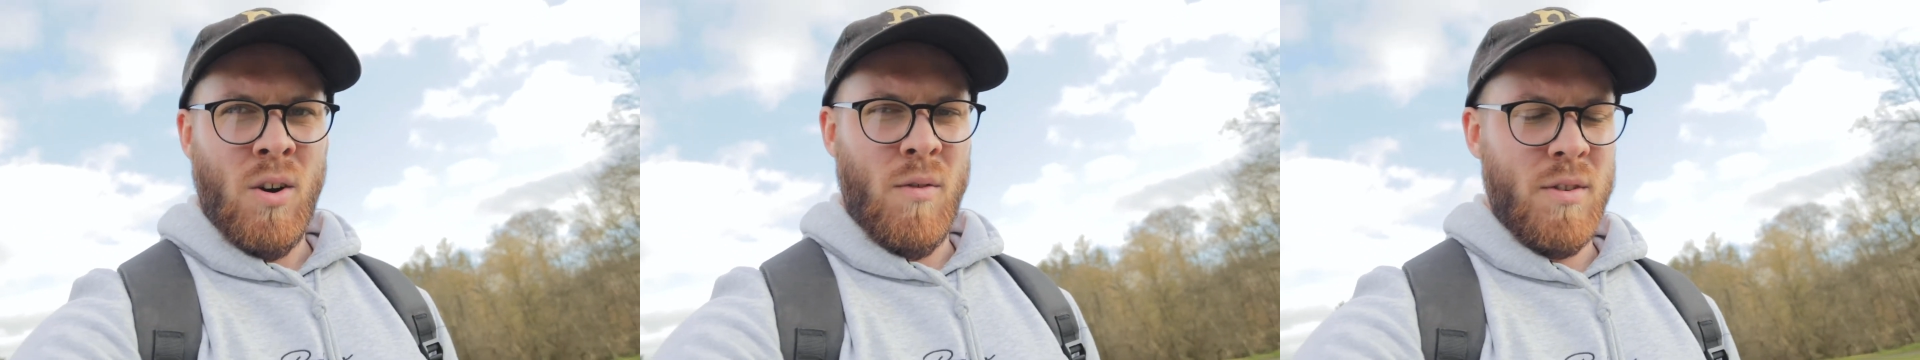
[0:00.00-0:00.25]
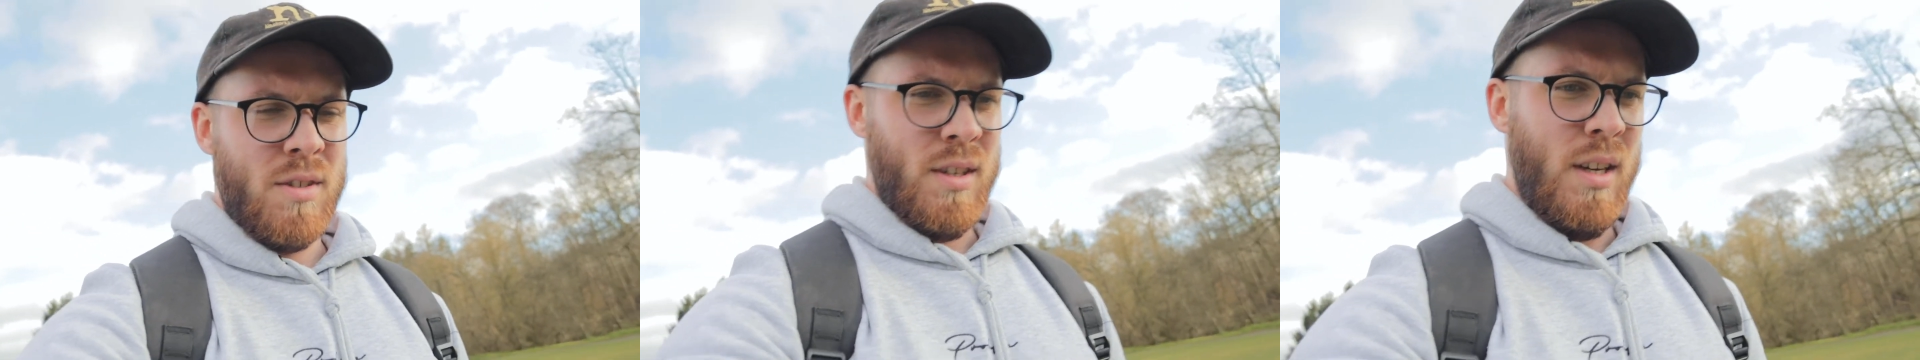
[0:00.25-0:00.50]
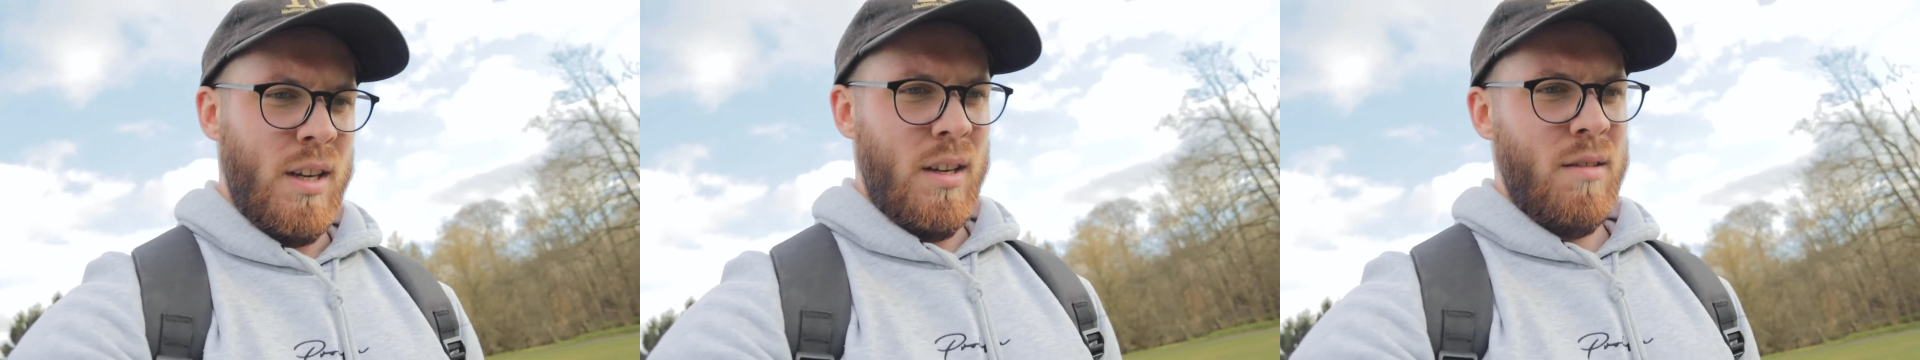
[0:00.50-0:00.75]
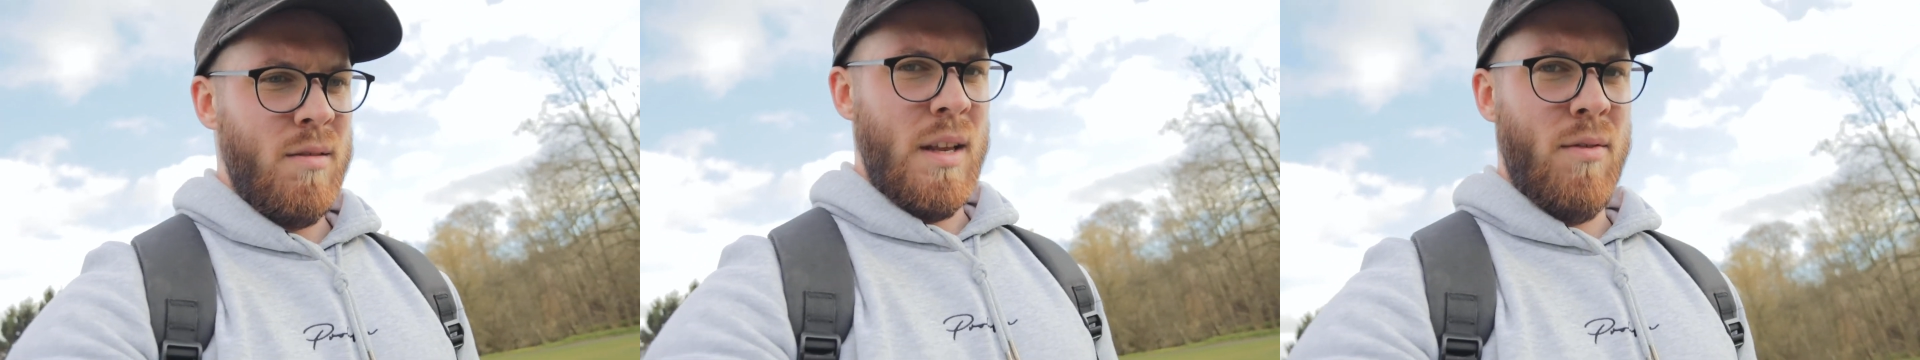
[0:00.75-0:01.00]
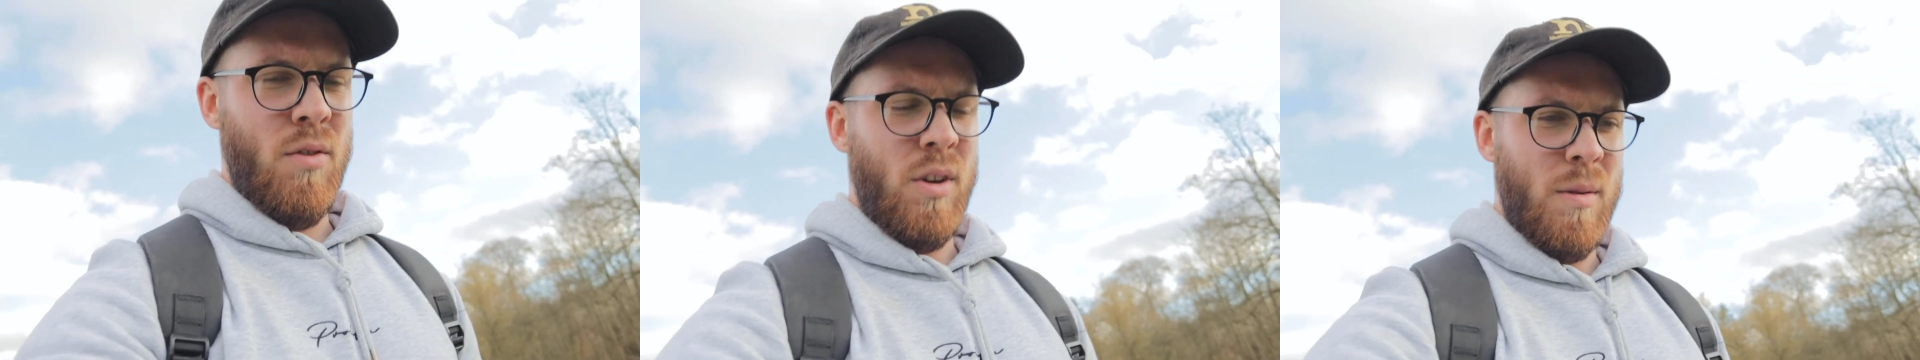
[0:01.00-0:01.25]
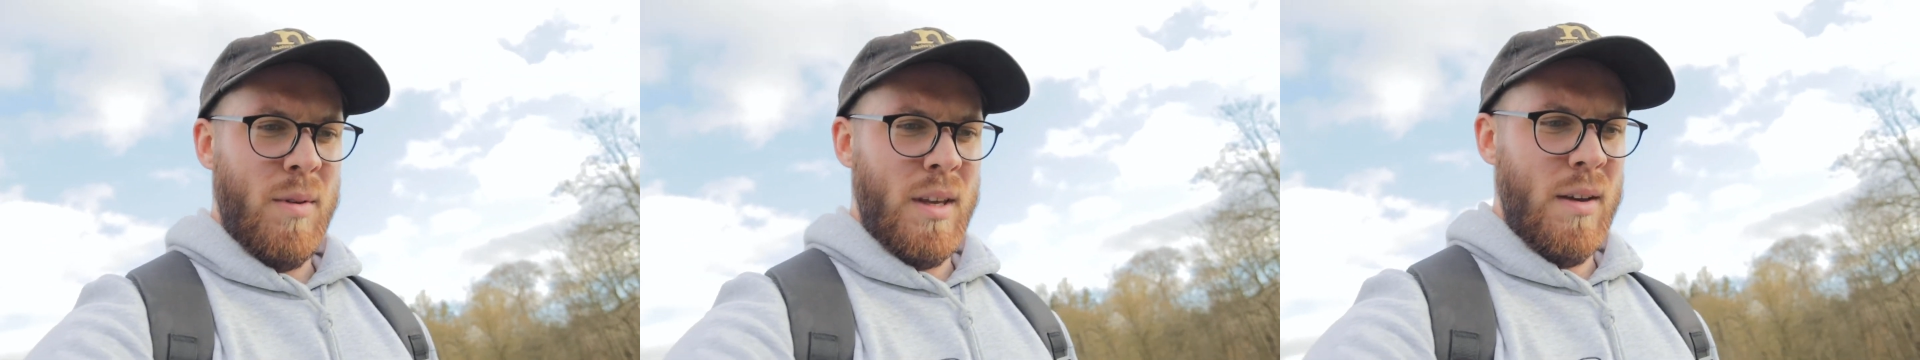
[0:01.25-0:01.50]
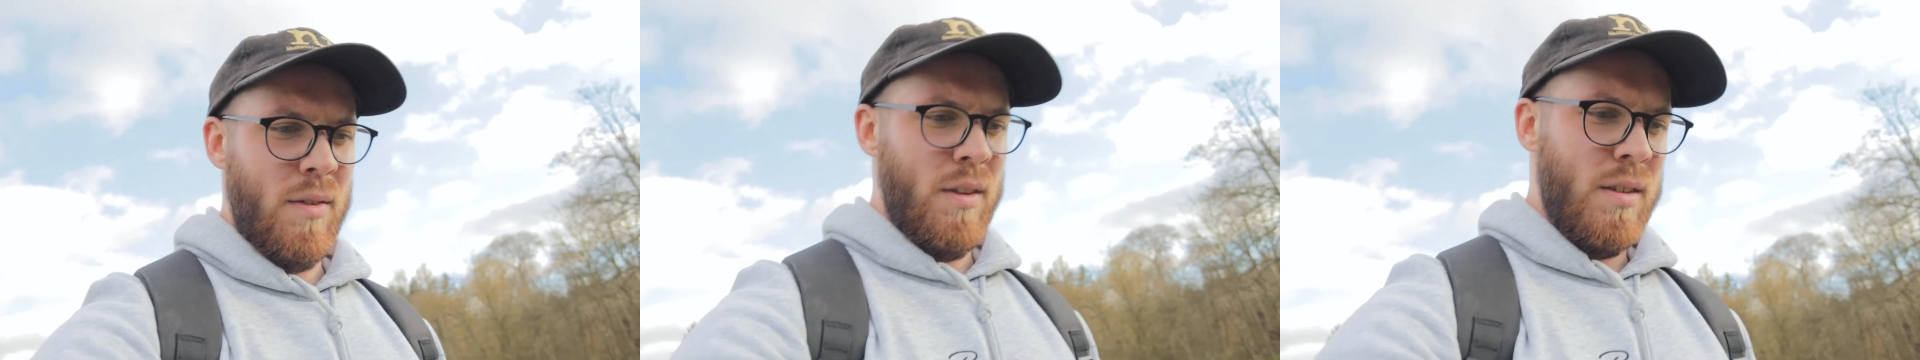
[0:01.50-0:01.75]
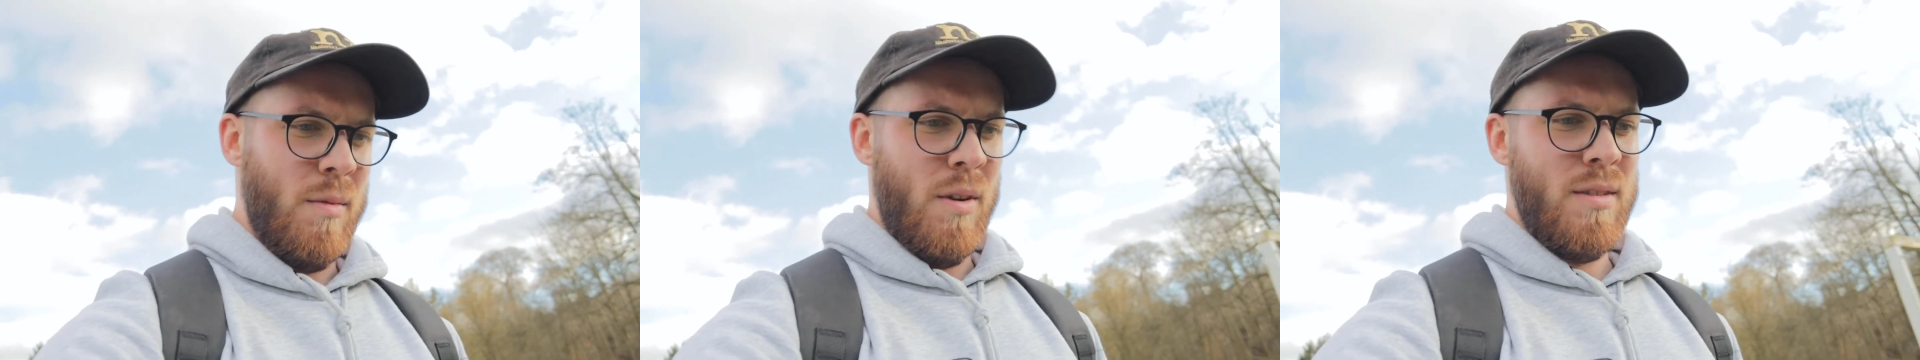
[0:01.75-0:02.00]
obviously, never really been given
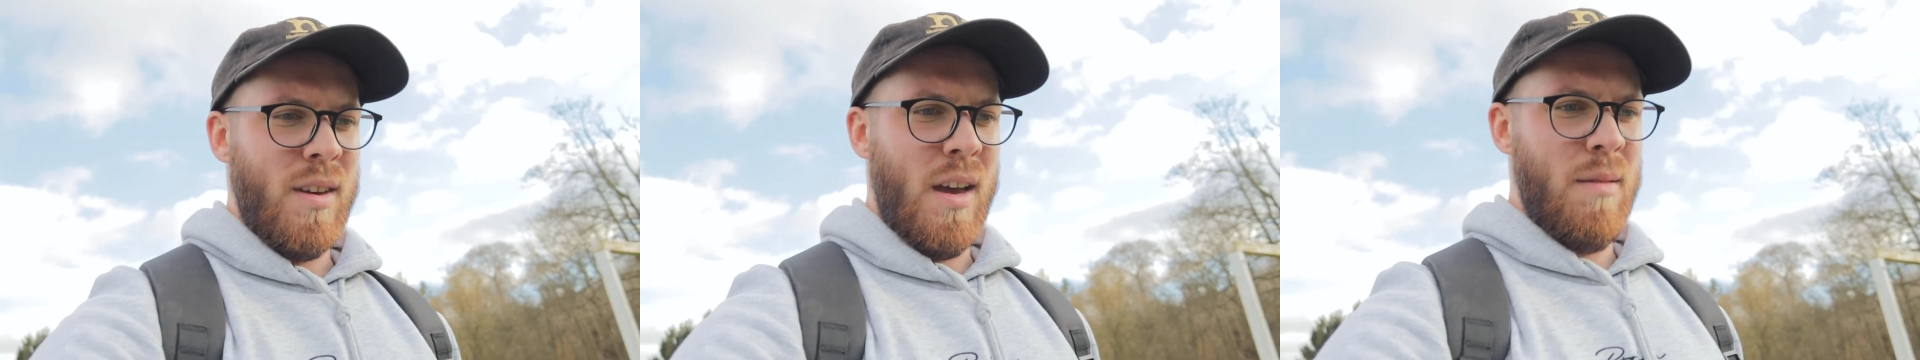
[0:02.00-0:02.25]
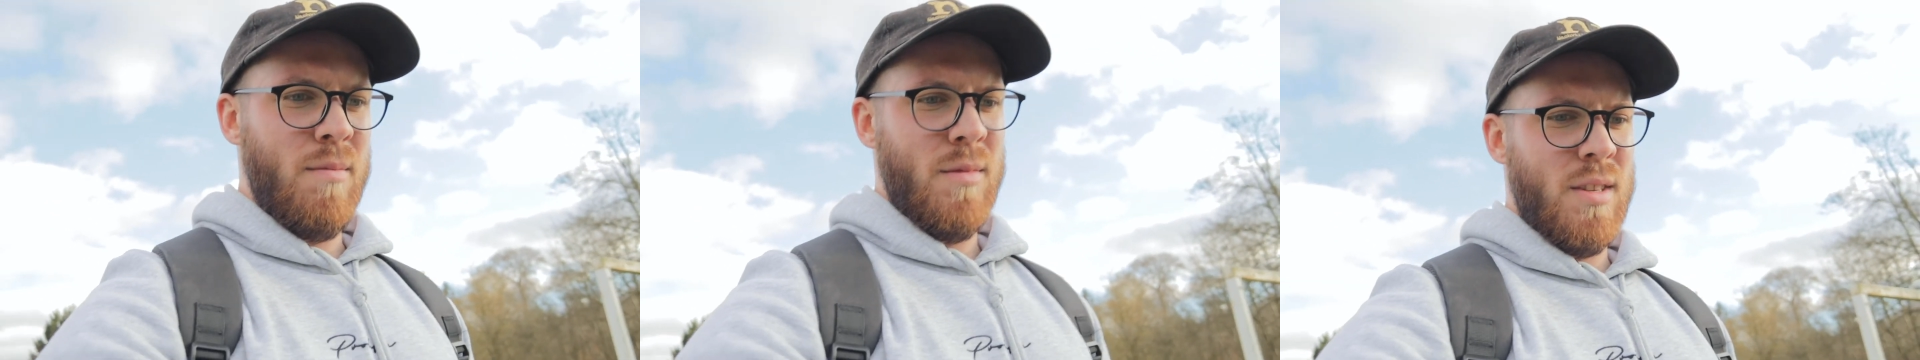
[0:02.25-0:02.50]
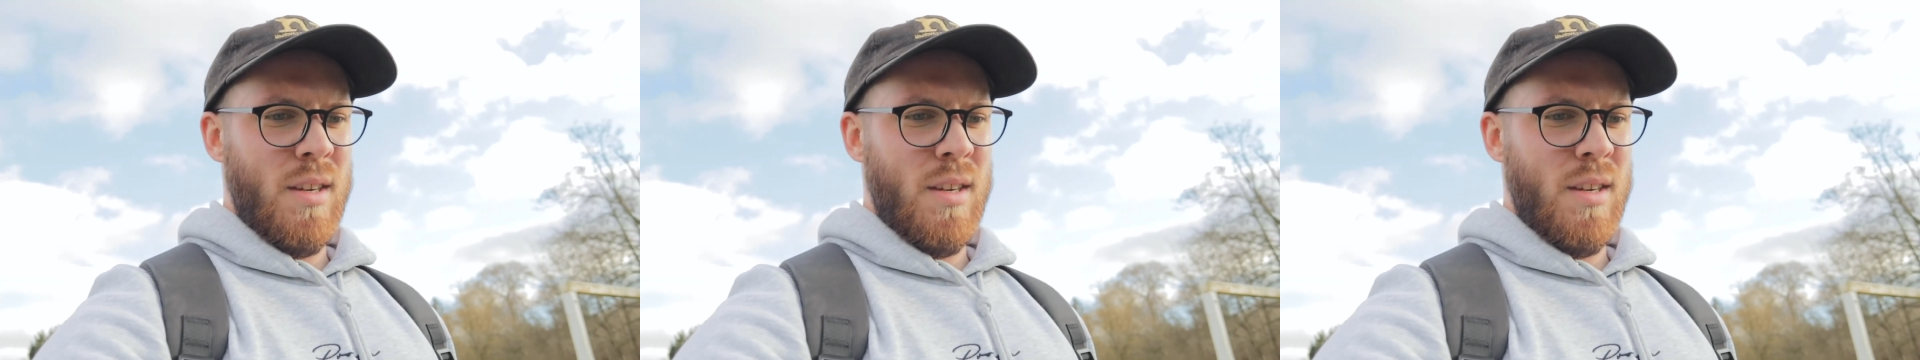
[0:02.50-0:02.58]
this amount of time